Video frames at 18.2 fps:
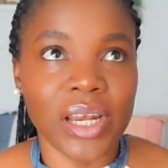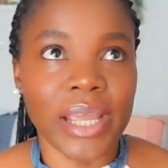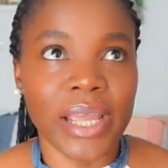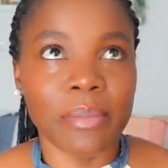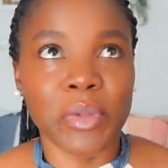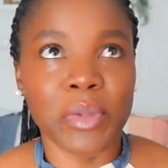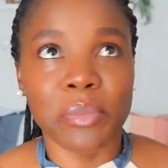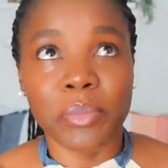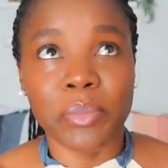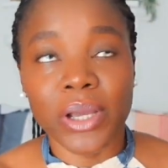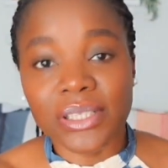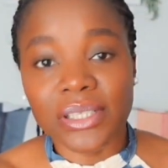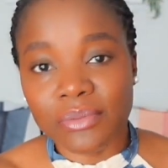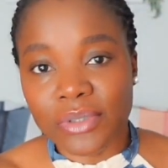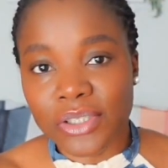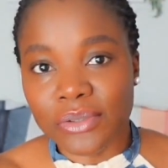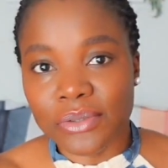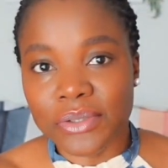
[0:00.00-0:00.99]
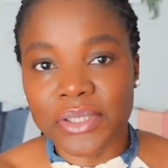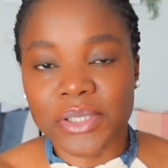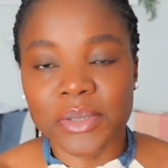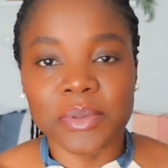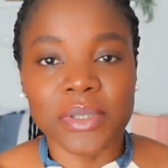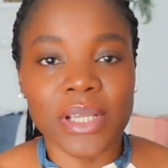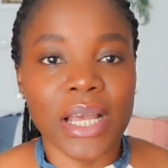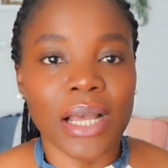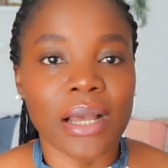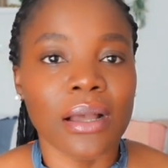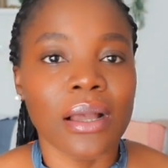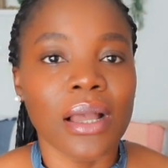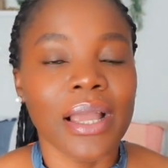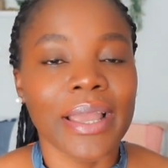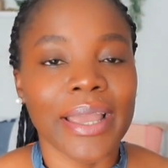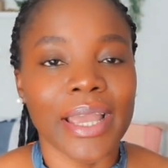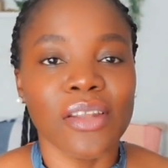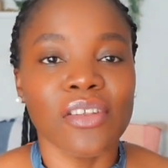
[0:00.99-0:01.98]
Like my past relationships are
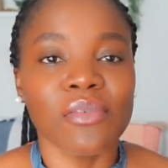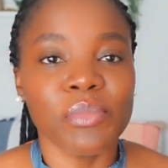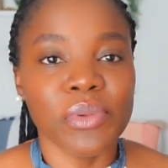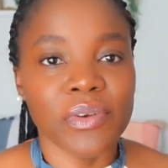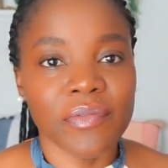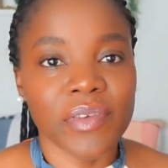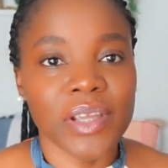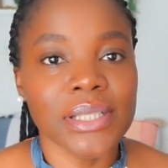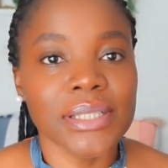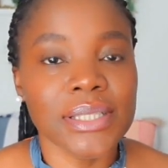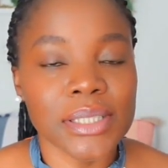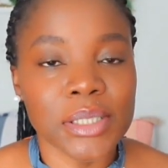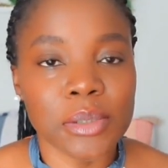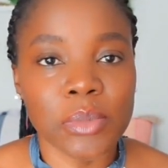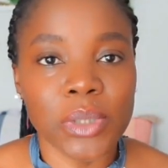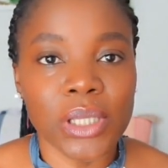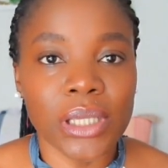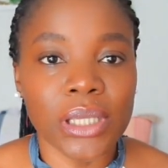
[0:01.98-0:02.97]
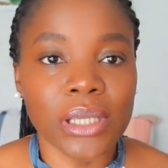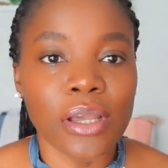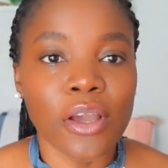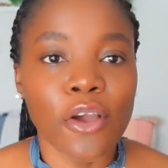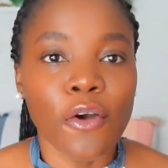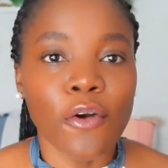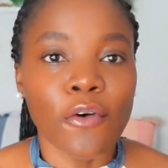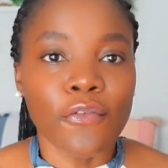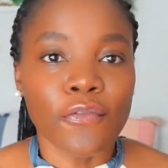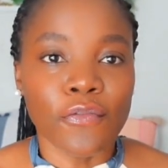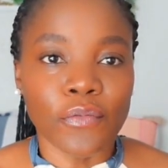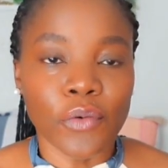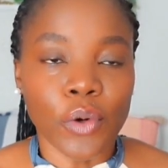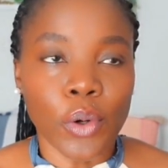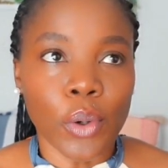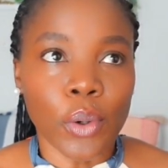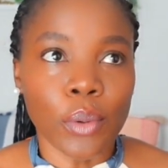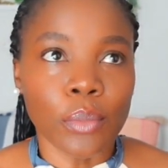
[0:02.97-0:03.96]
kind of preventing me
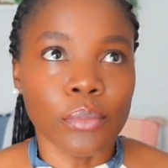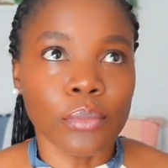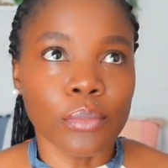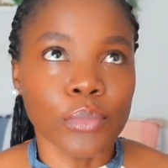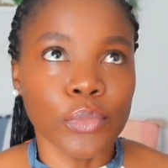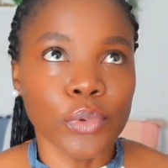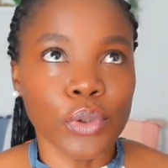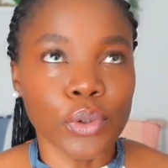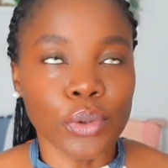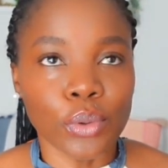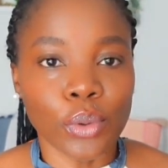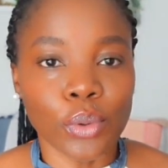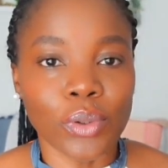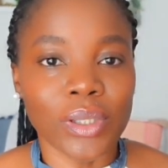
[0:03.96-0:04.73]
from, you know,